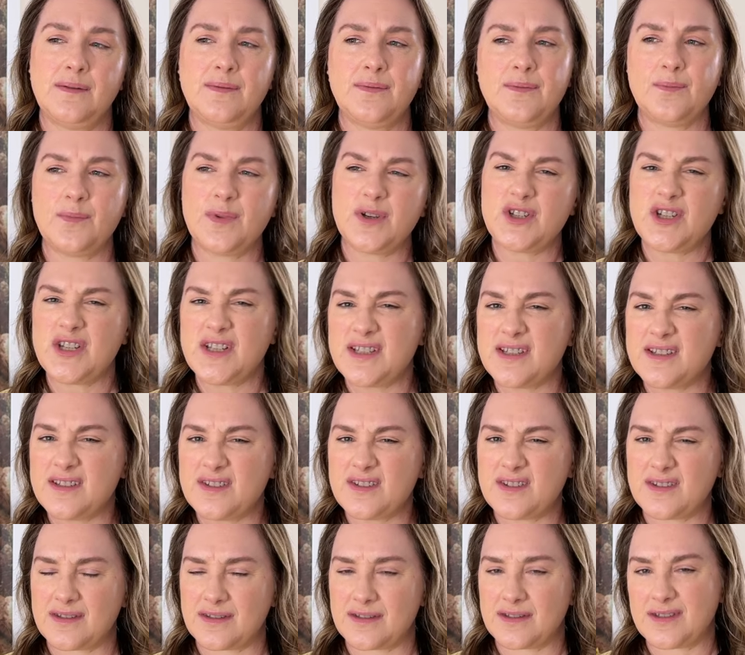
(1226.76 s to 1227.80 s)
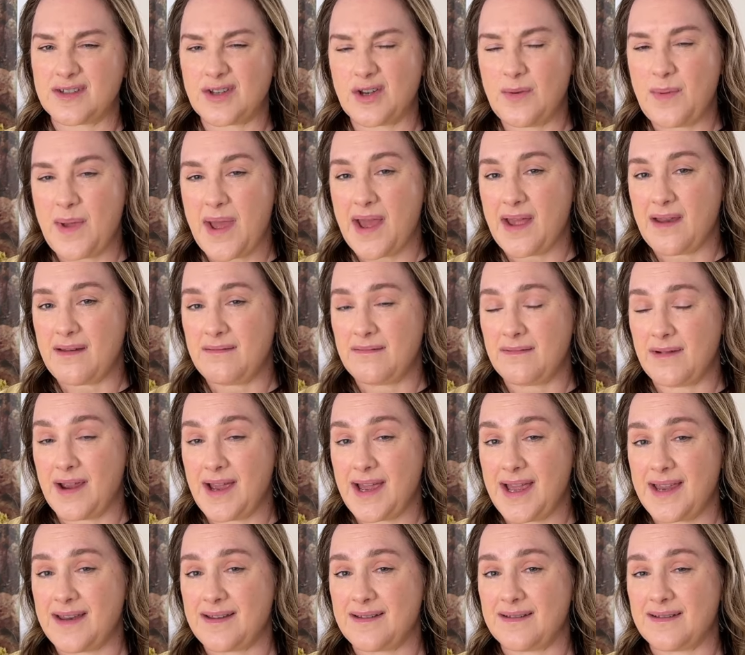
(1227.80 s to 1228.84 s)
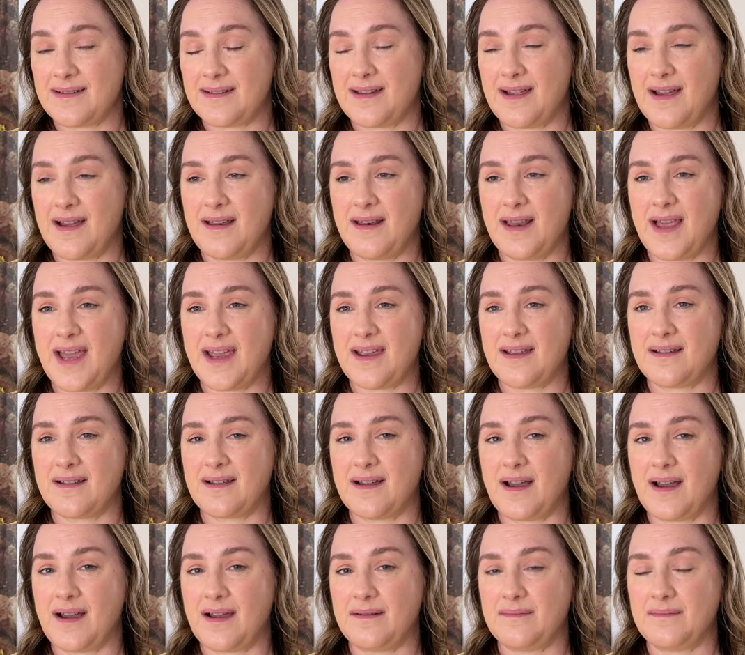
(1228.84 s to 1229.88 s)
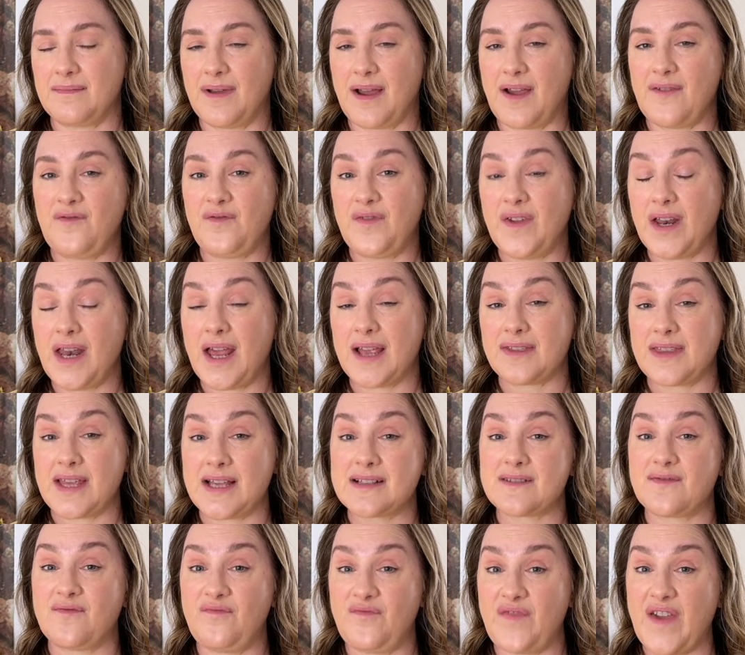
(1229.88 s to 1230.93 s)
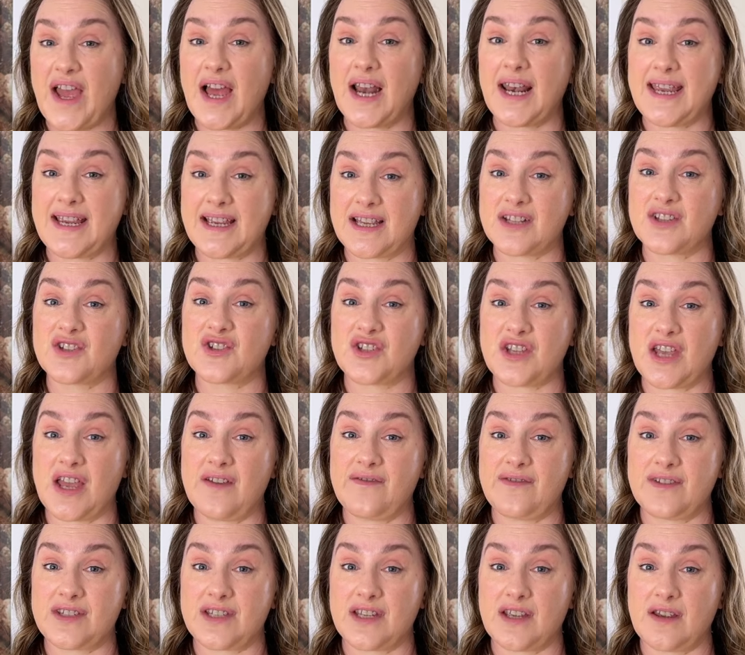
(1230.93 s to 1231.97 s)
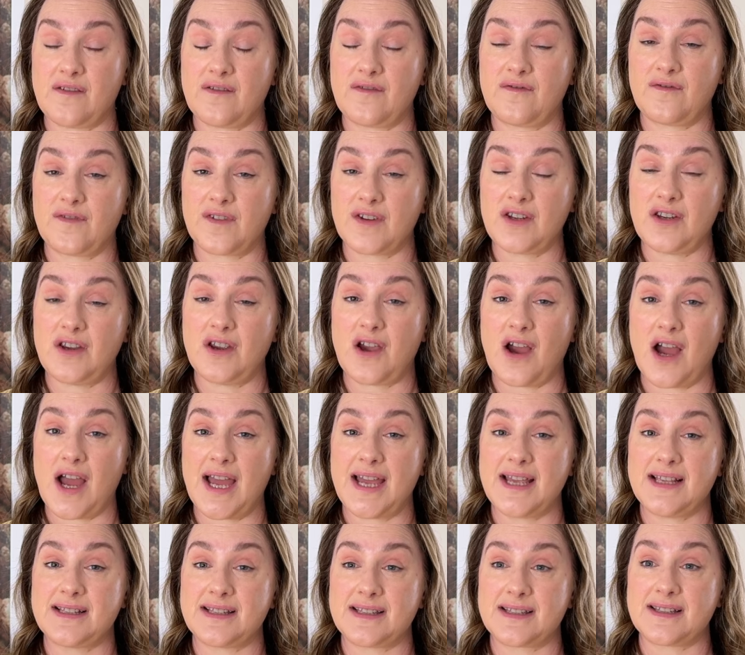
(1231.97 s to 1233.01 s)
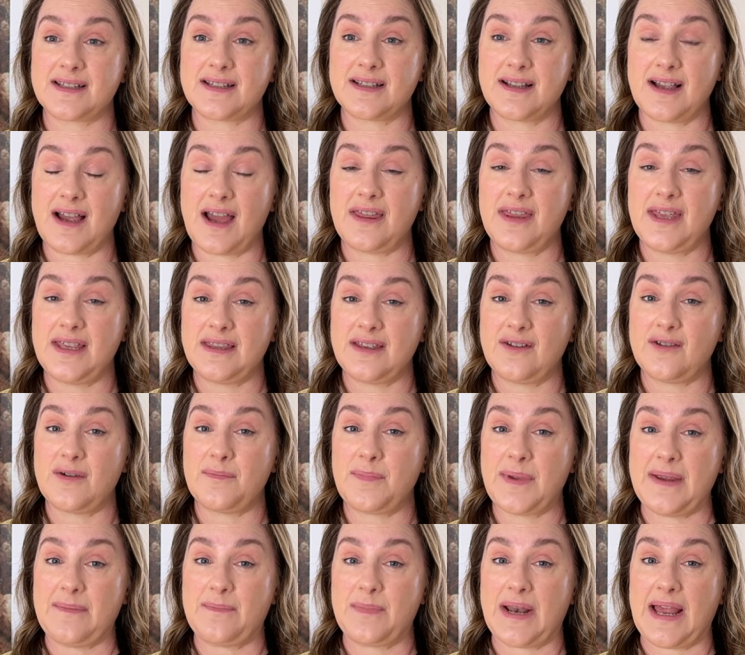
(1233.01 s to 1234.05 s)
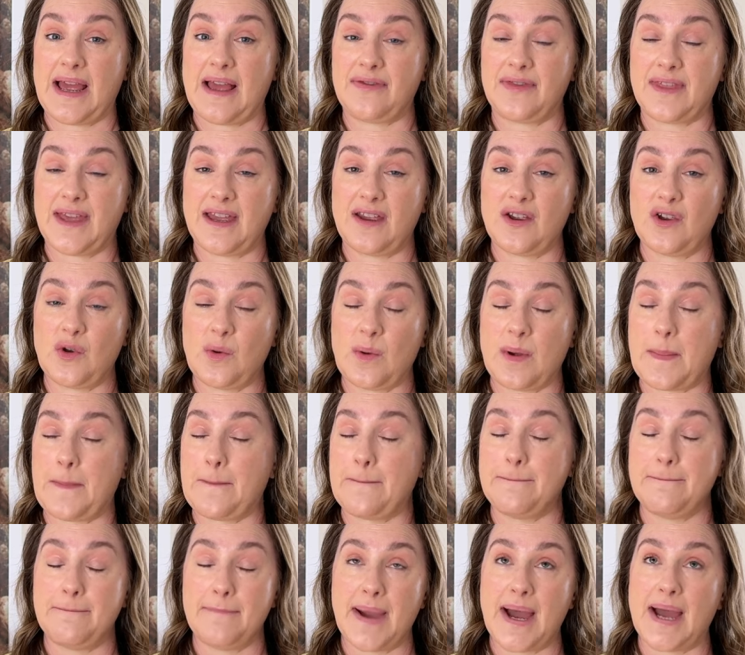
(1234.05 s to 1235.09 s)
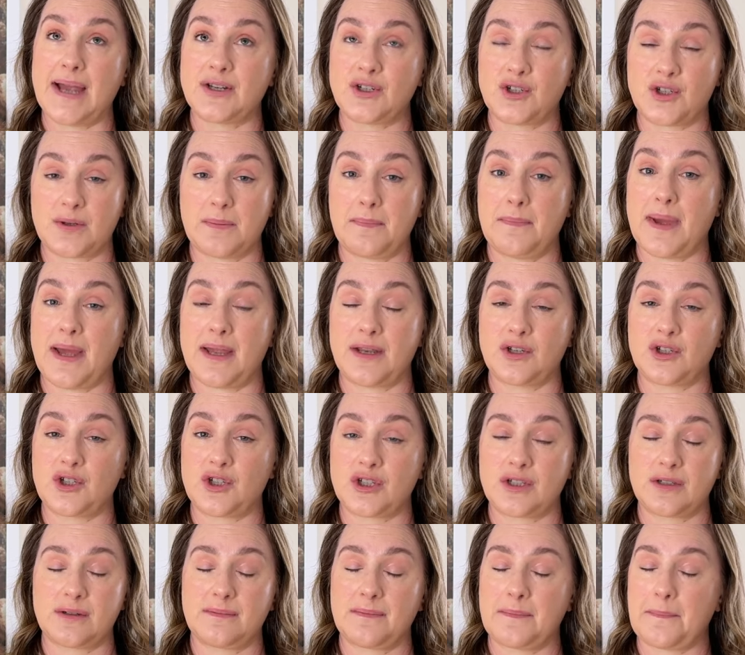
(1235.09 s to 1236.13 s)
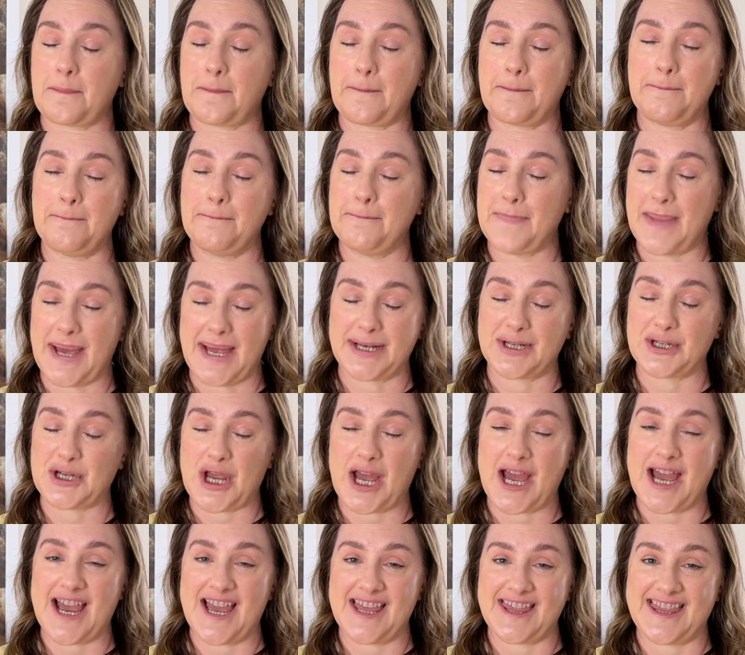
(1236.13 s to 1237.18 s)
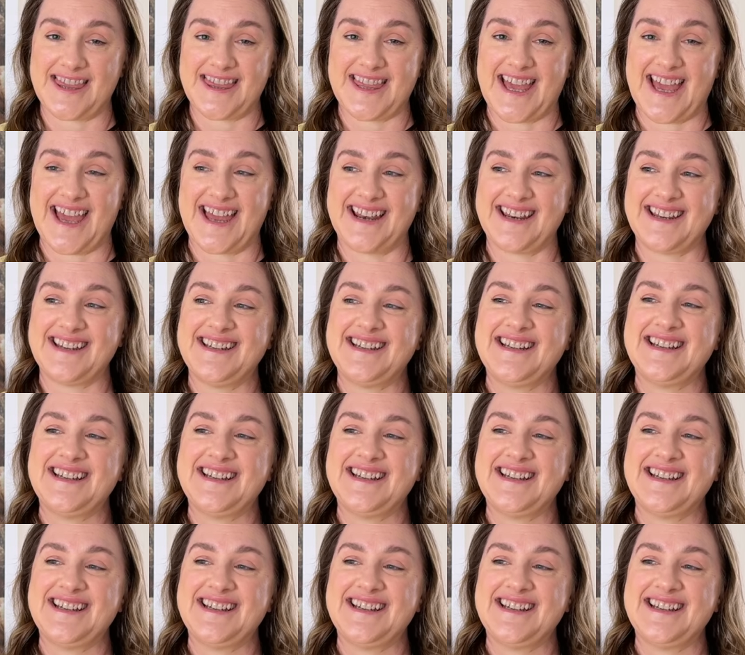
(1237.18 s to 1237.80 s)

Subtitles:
which isn't too bad, right? Like, I feel like that's fairly conservative. You guys, I think there are people out there who are much, much, much higher than that.